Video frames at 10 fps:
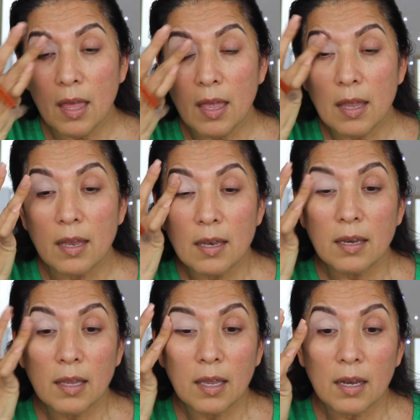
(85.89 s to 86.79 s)

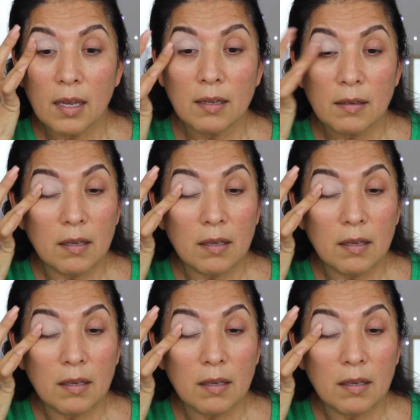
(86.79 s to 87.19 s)
and get it